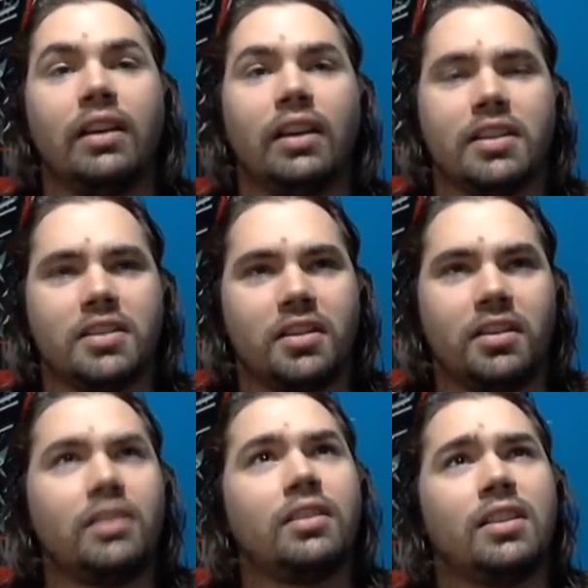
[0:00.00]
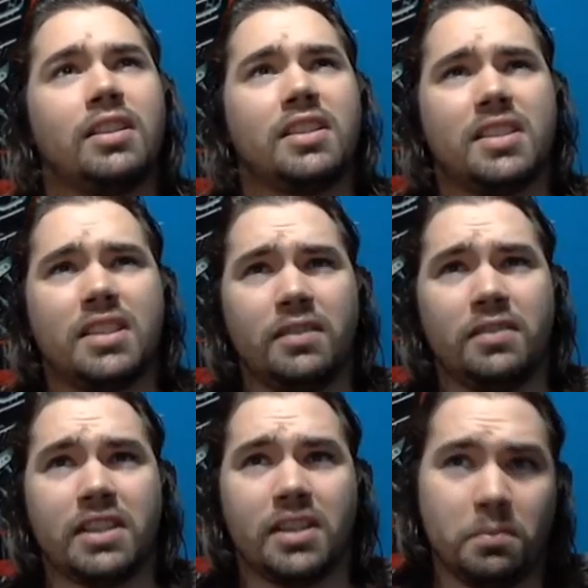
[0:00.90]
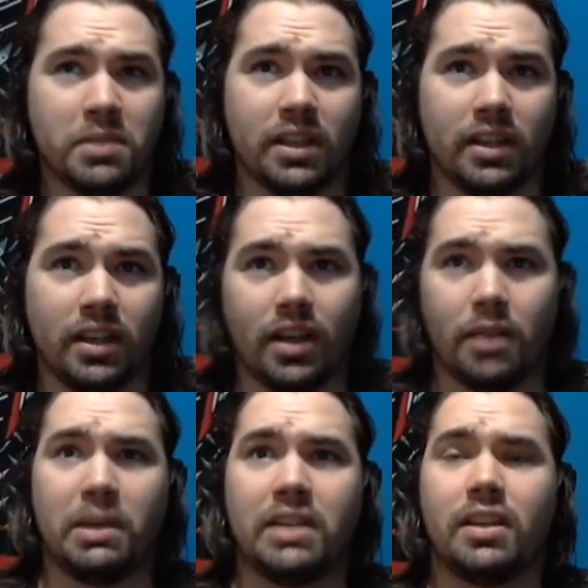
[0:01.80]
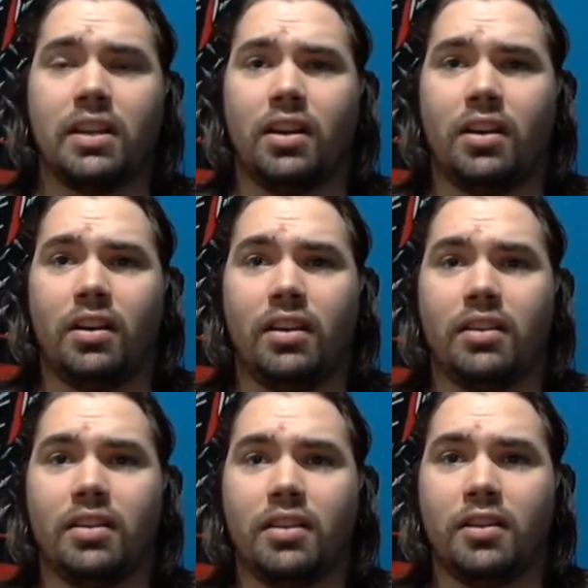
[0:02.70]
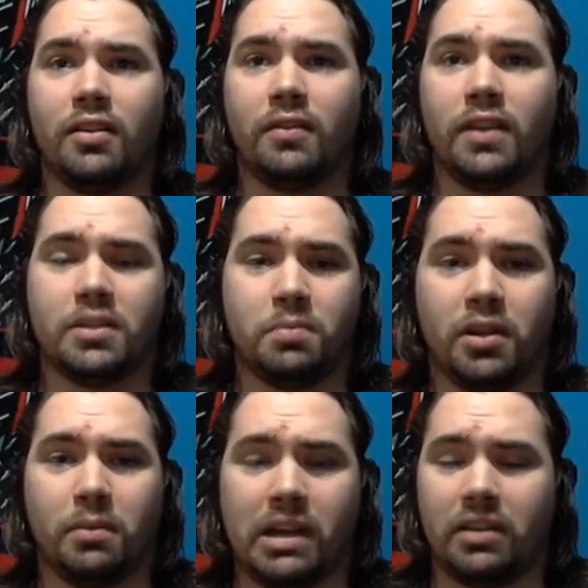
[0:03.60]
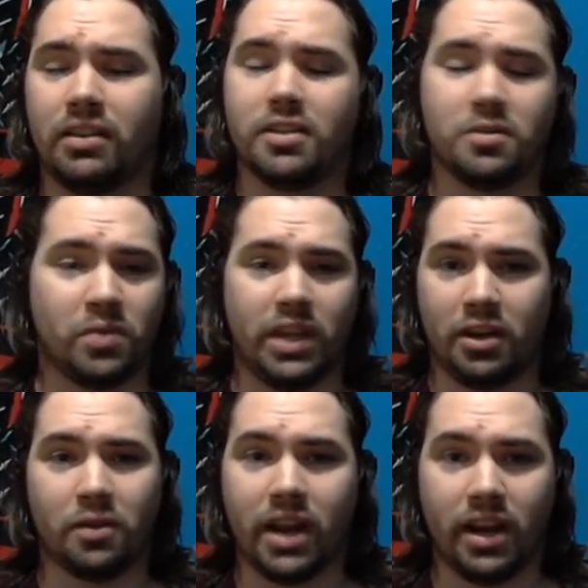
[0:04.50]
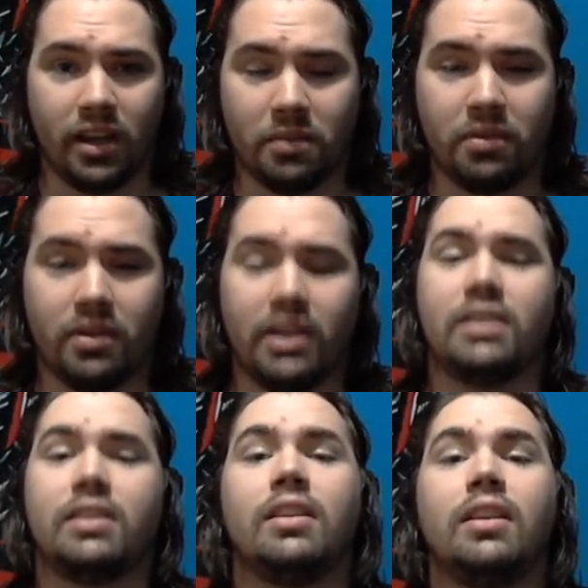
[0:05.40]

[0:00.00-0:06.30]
I saw Steve Simpson commenting on Facebook about this, reiterating the point.